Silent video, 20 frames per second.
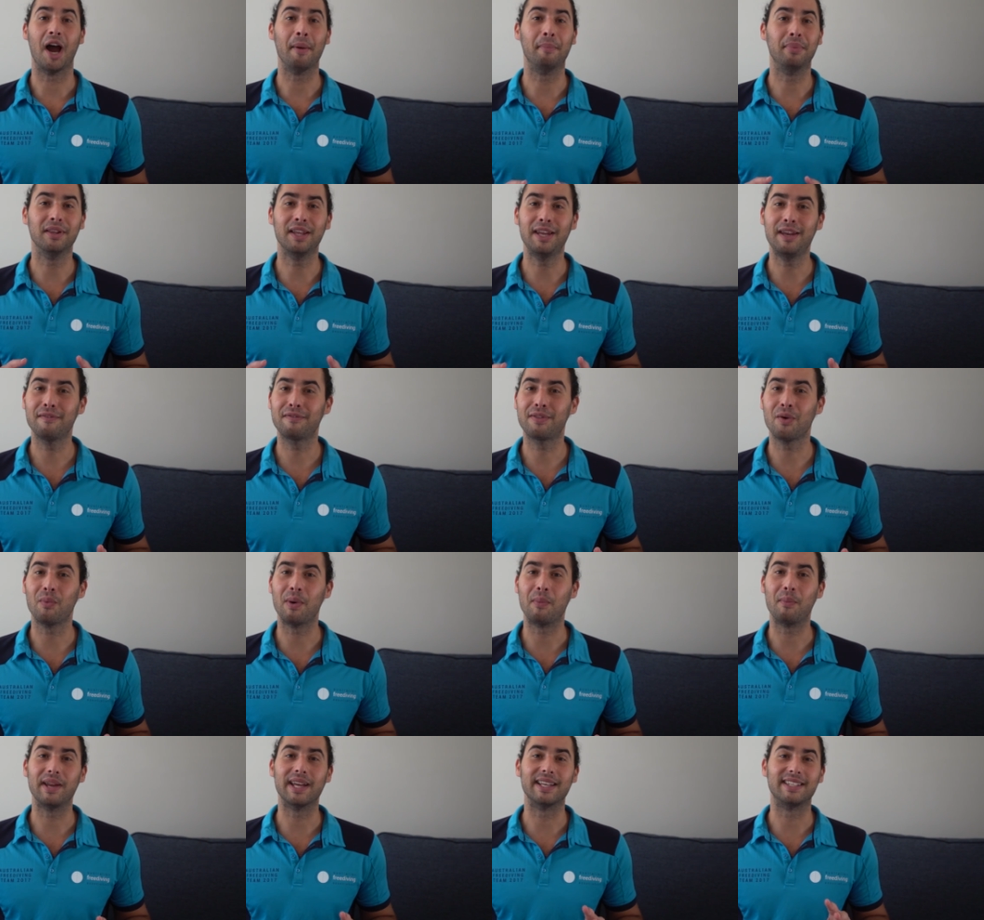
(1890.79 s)
I believe that
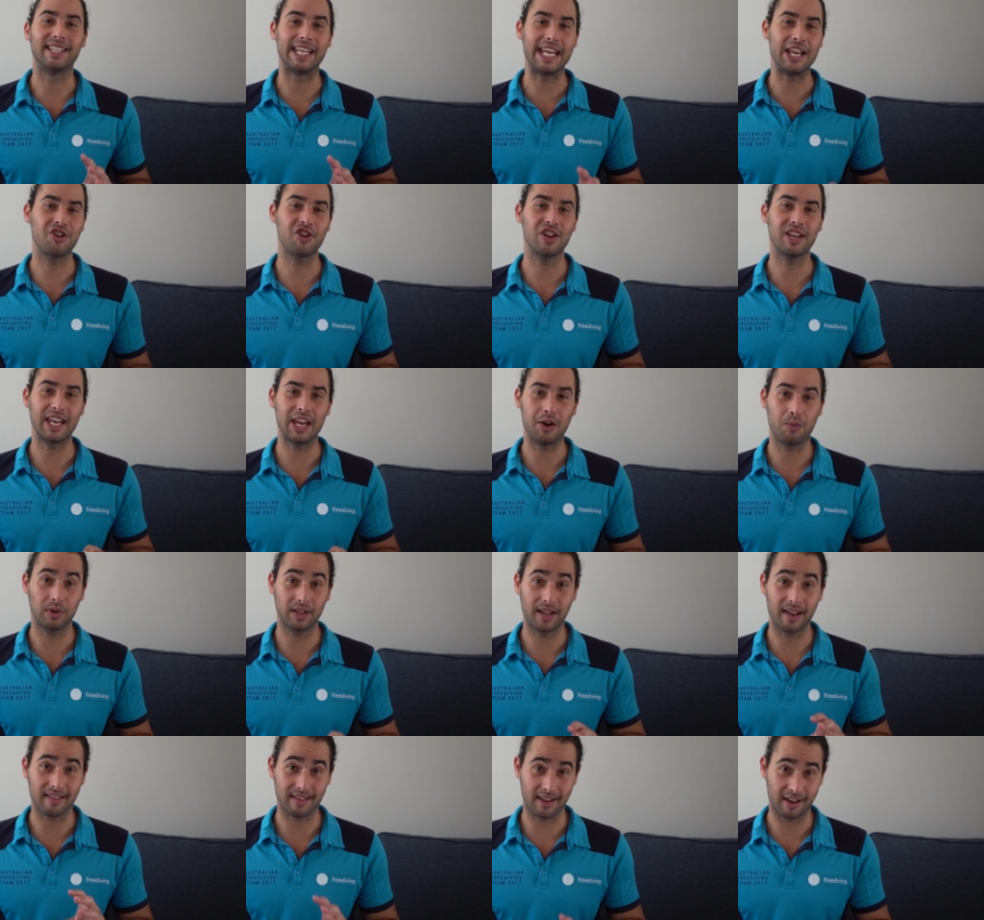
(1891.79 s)
when we are teaching
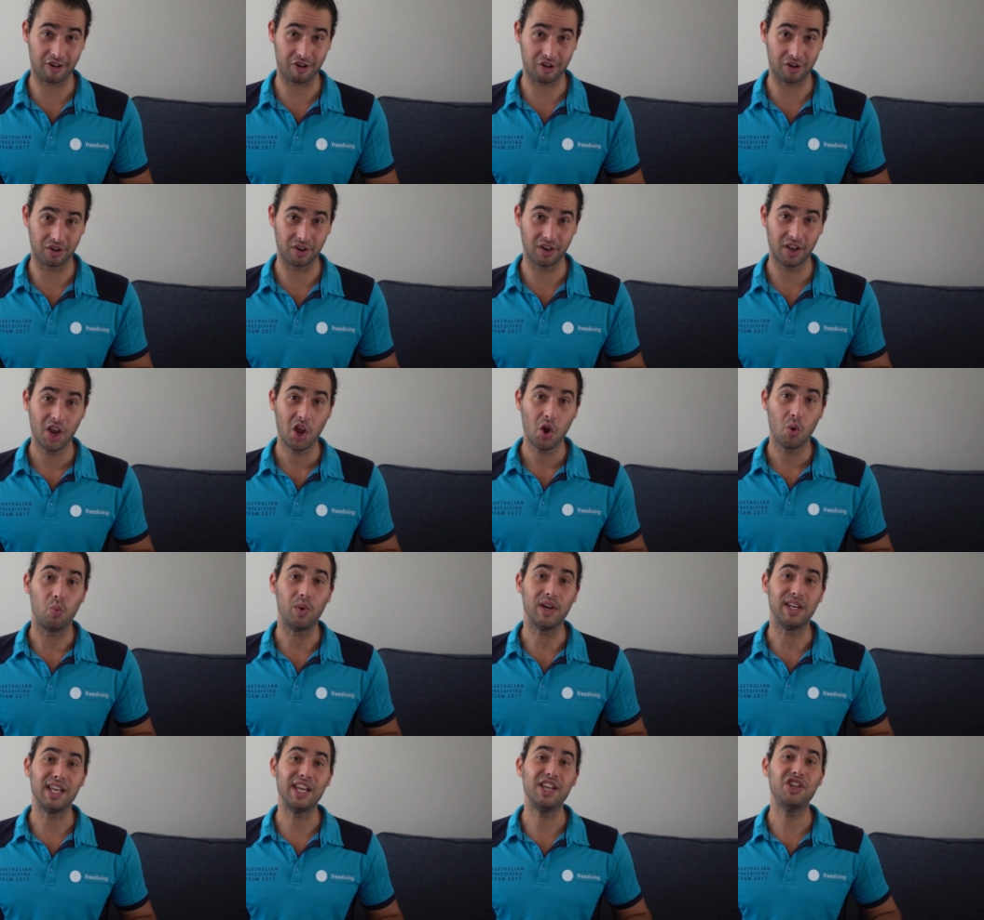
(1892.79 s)
equalization,
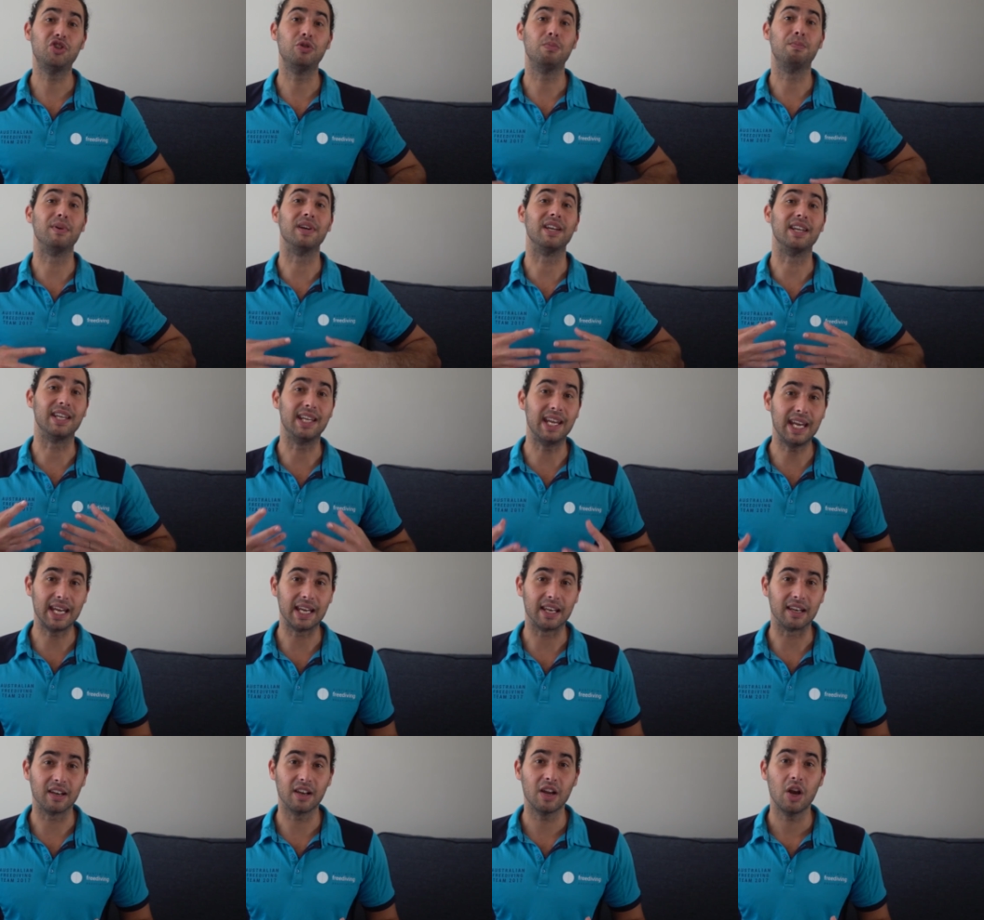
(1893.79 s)
we need to
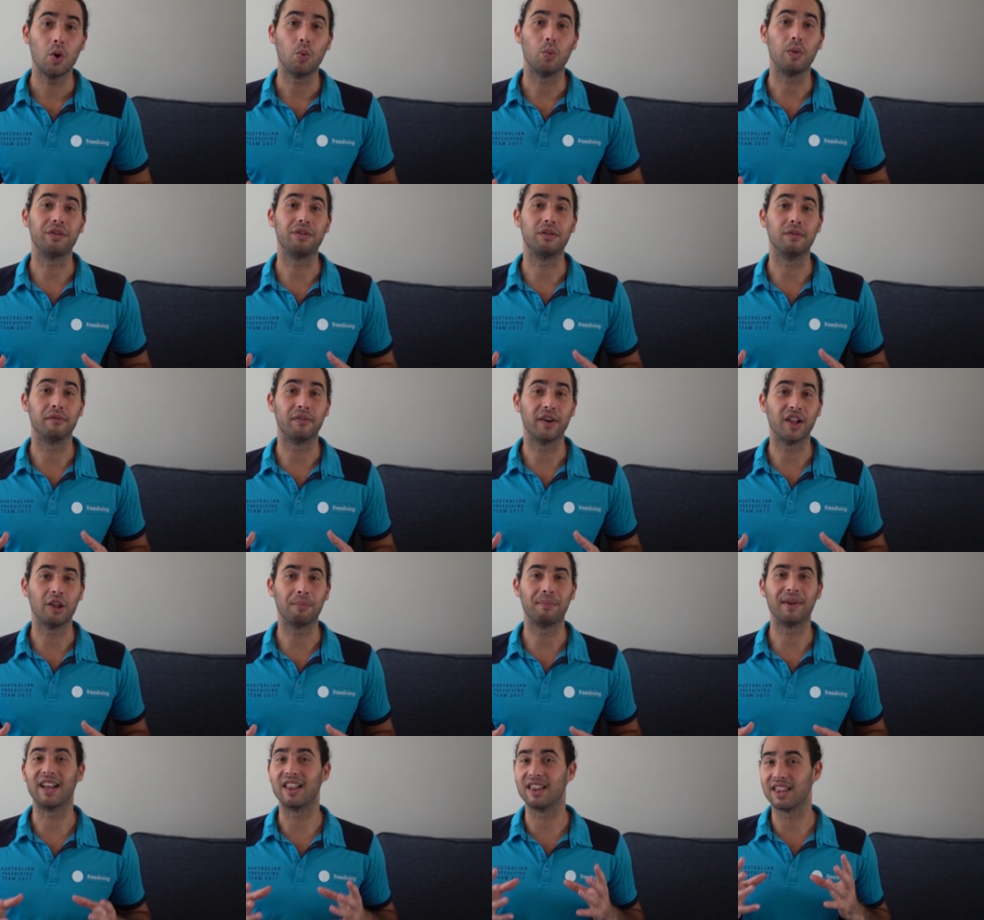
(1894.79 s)
begin with
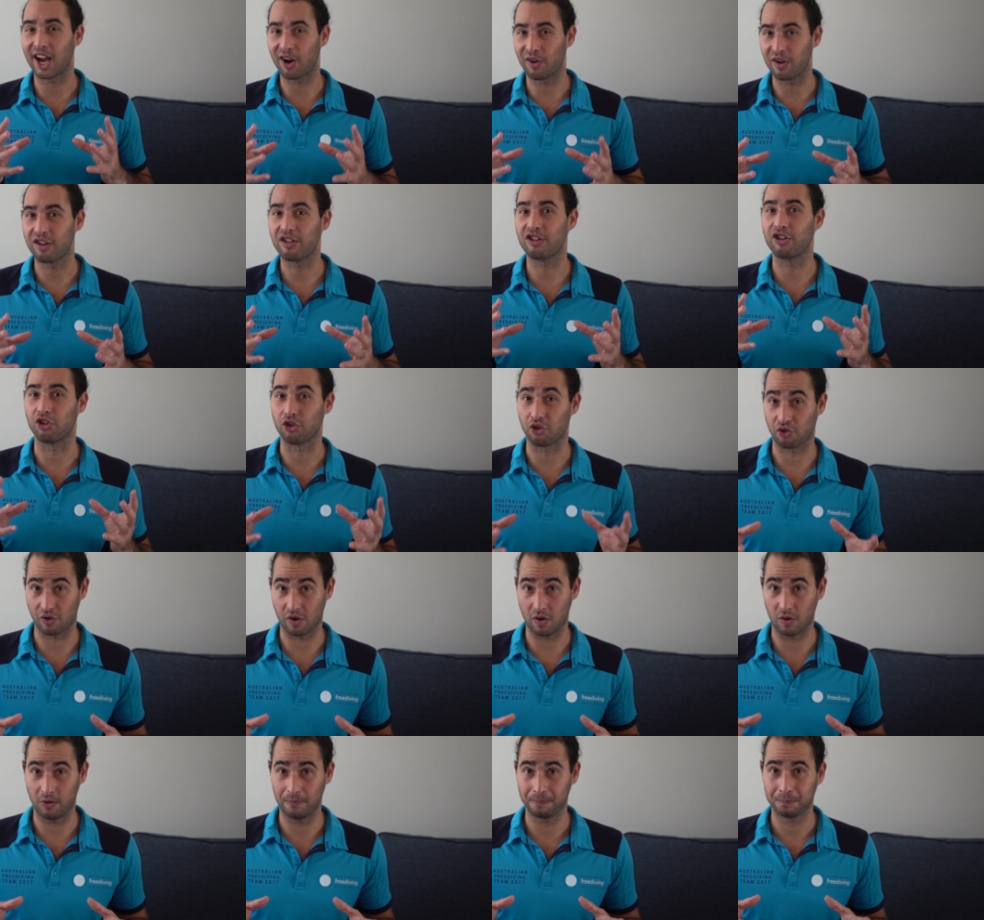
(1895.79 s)
developing larynx
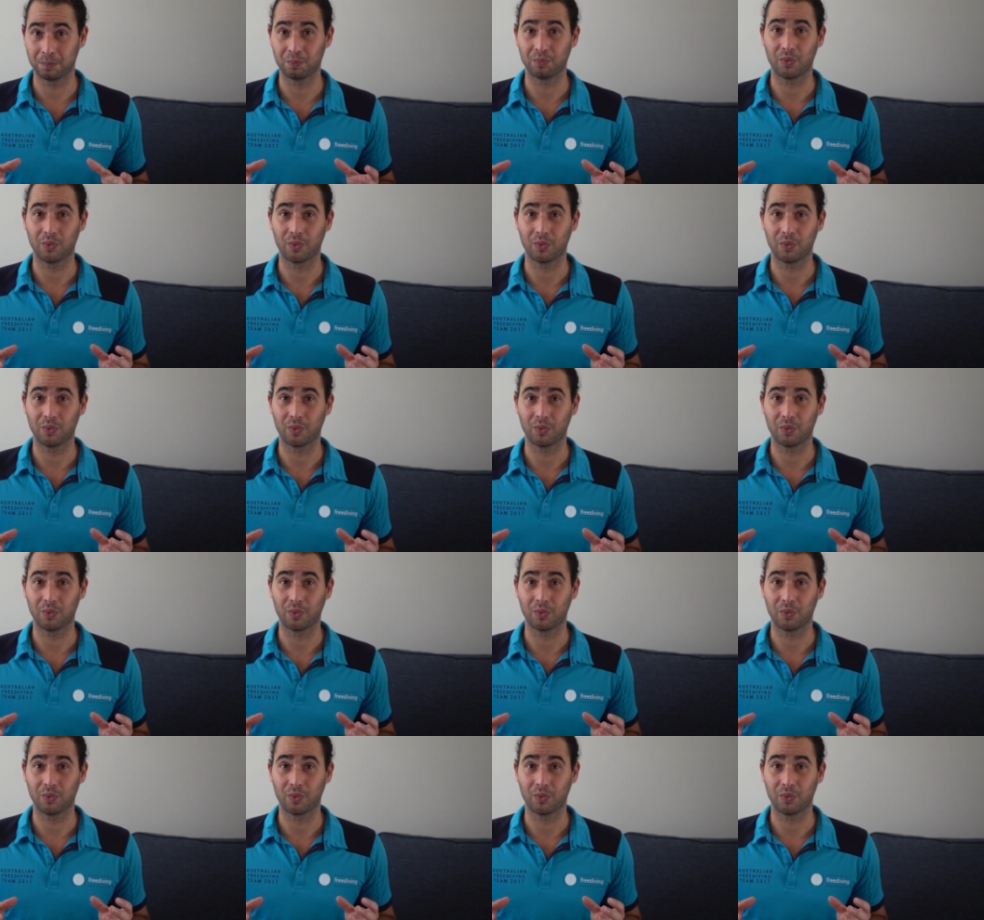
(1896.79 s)
control.